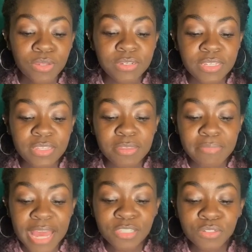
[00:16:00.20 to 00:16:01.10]
Did the
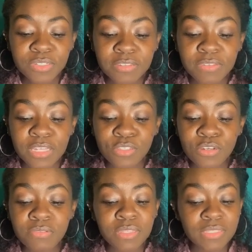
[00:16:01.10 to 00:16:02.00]
master give each
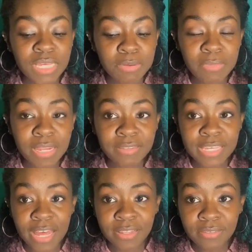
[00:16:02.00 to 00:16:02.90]
servant the same amount of
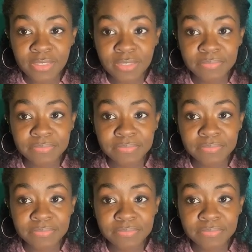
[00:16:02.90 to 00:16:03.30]
talents?